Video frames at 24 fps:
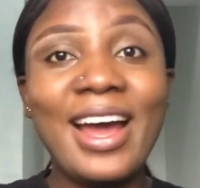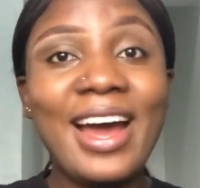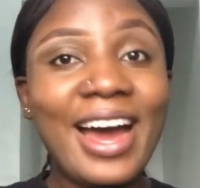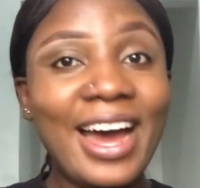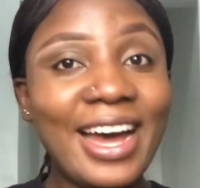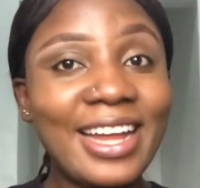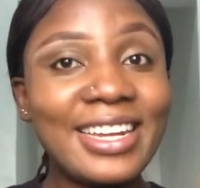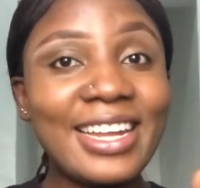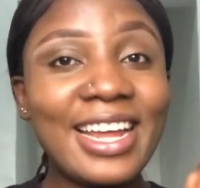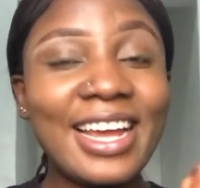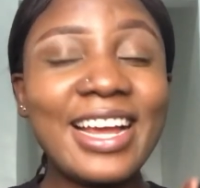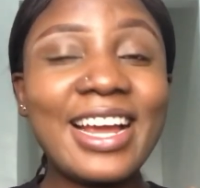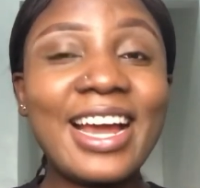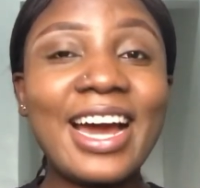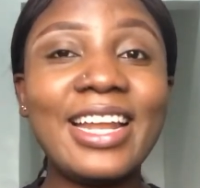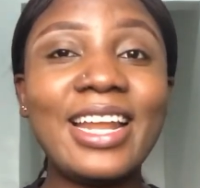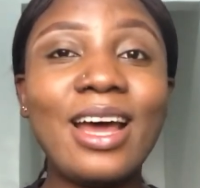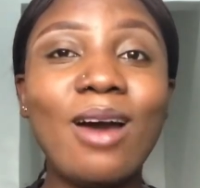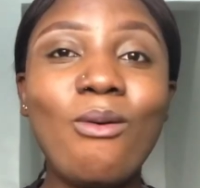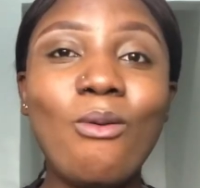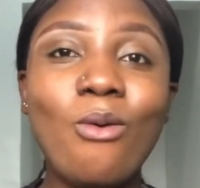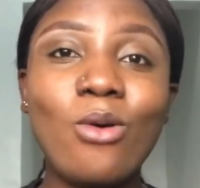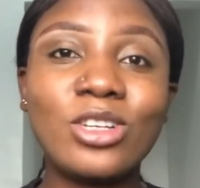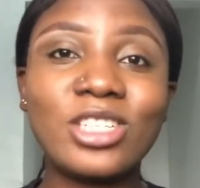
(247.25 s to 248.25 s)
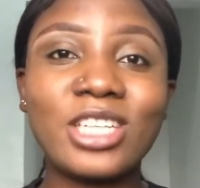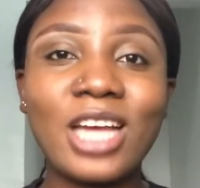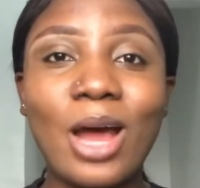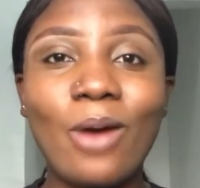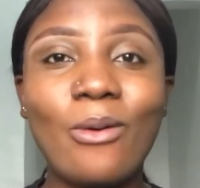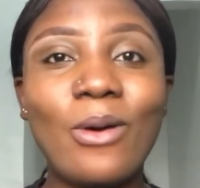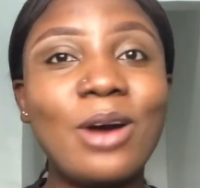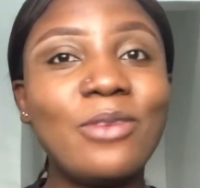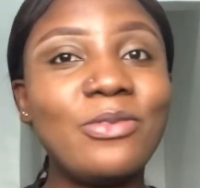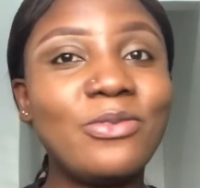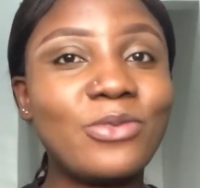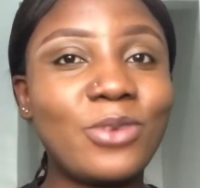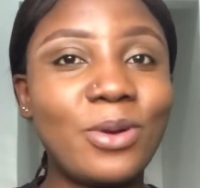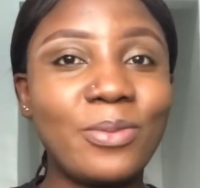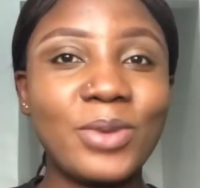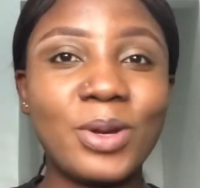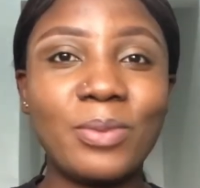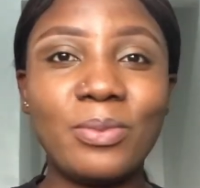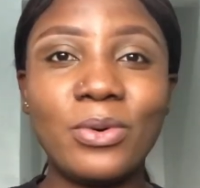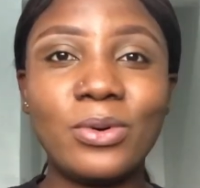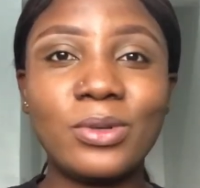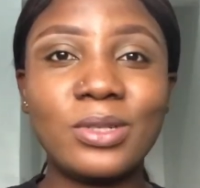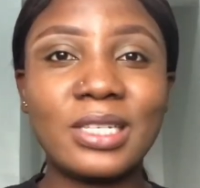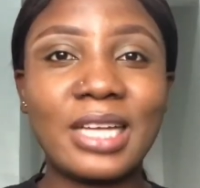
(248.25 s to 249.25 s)
and then gather watch hour from the
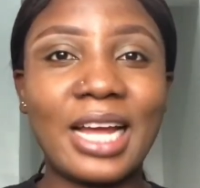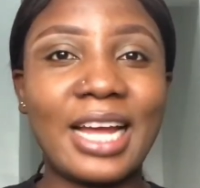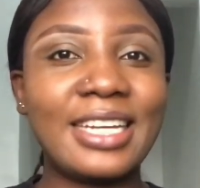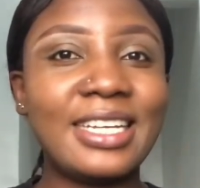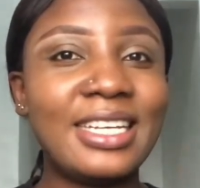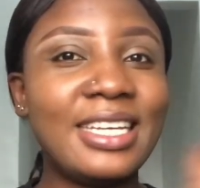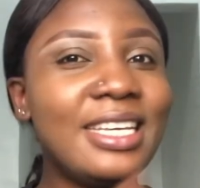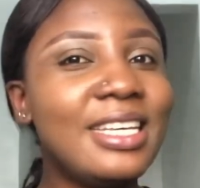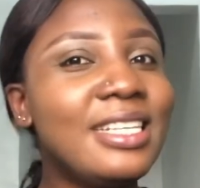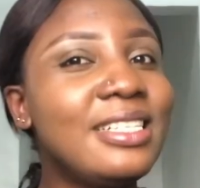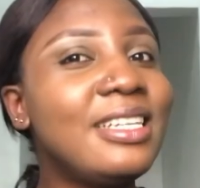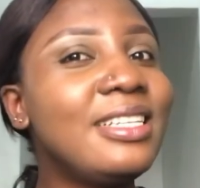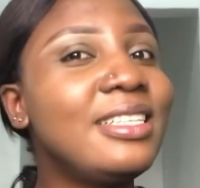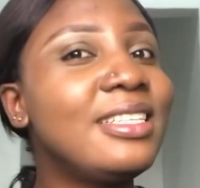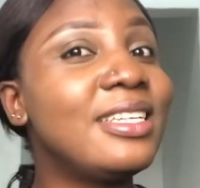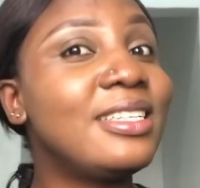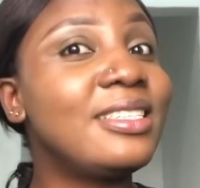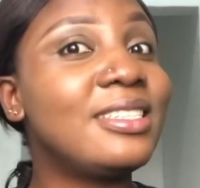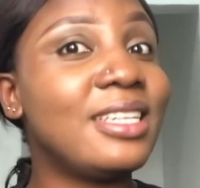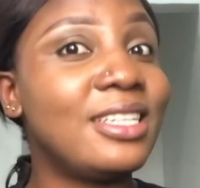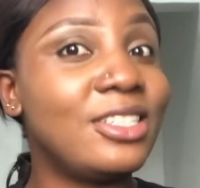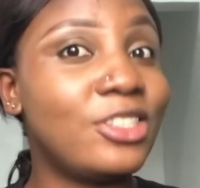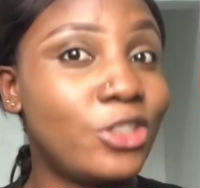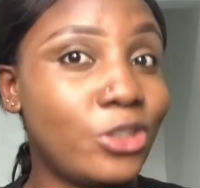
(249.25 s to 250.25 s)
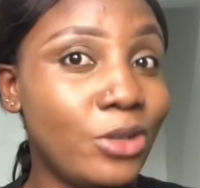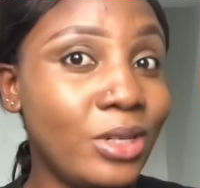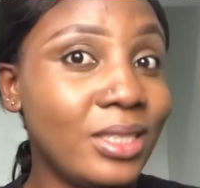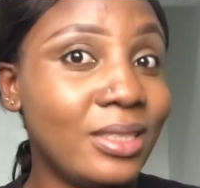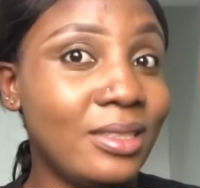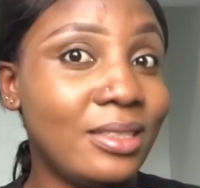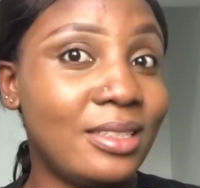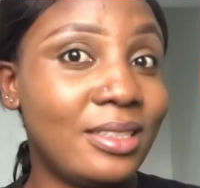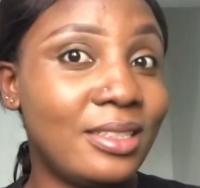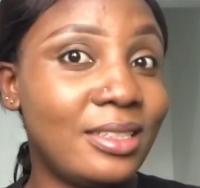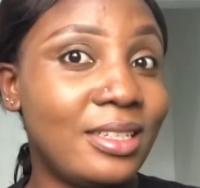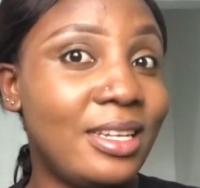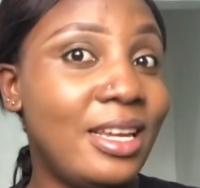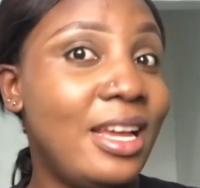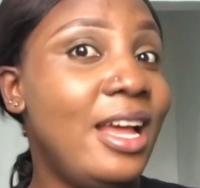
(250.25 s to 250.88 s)
both sides. Isn't this interesting?